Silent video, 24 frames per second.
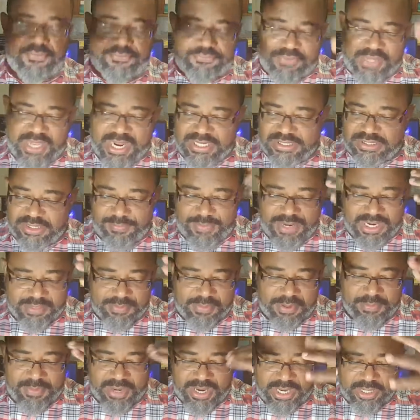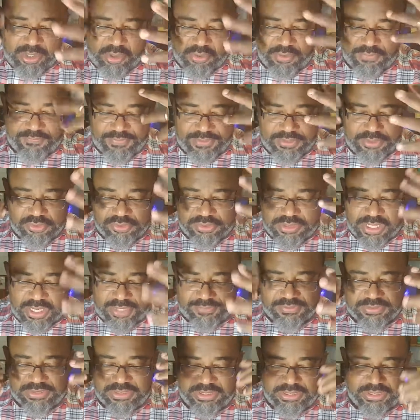flashing back in my mind all the videos that
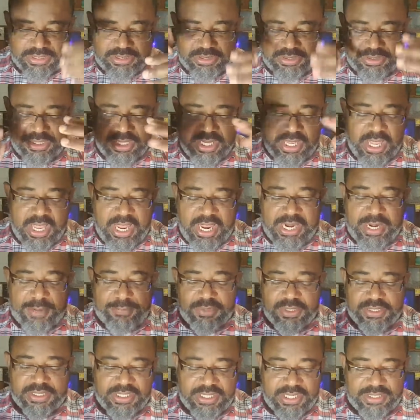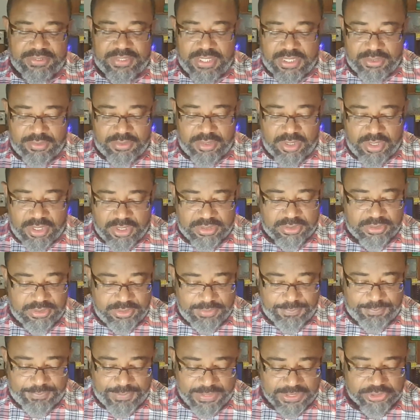I've seen, and I'm looking at that
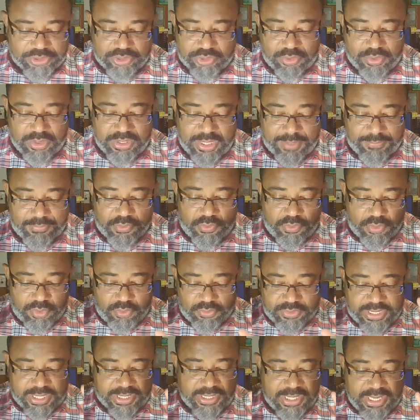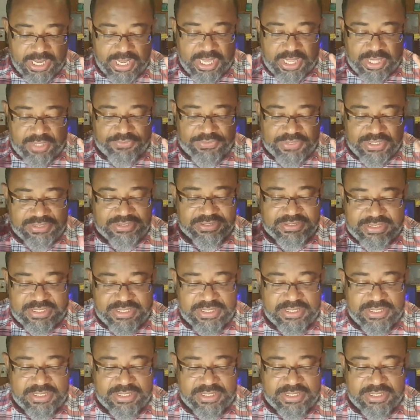ugly picture, and I'm going, okay, there has